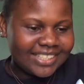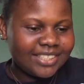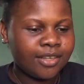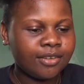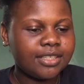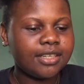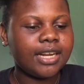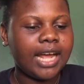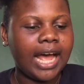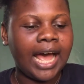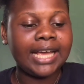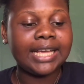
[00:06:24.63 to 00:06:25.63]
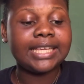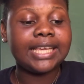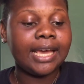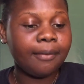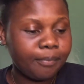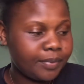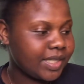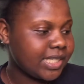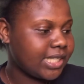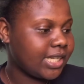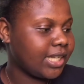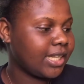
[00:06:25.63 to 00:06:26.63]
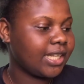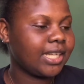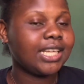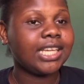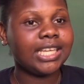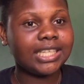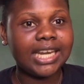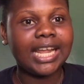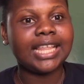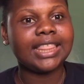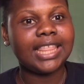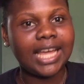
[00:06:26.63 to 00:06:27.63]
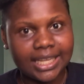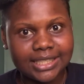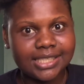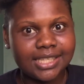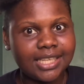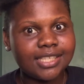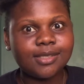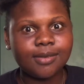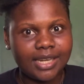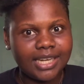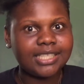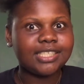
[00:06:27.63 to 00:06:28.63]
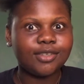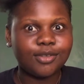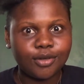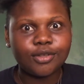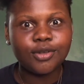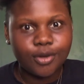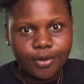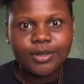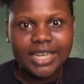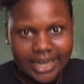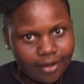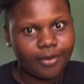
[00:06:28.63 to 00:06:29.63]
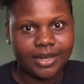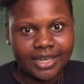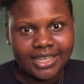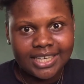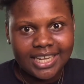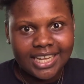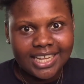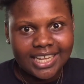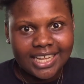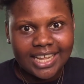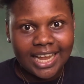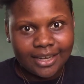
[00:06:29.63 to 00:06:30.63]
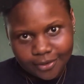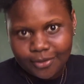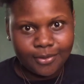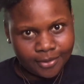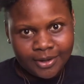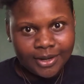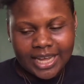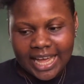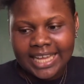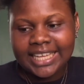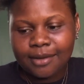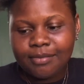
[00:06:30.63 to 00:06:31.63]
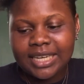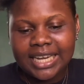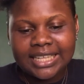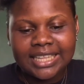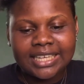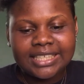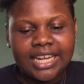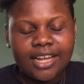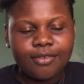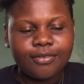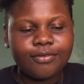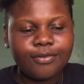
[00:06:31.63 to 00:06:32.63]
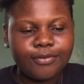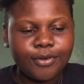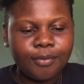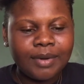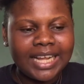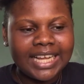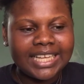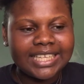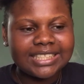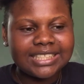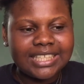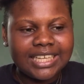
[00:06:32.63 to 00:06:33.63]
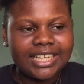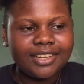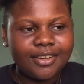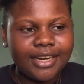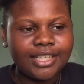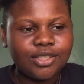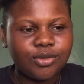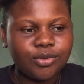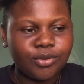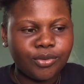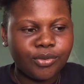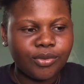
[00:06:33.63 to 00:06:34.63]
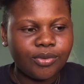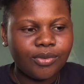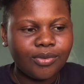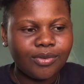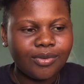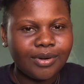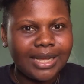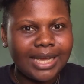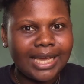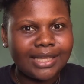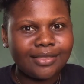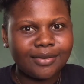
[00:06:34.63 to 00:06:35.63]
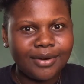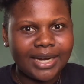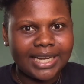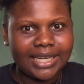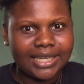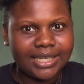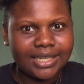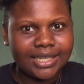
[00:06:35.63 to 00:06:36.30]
So I kept it like that. The swelling did not go down at all. I kept it like that from like second grade to eighth grade.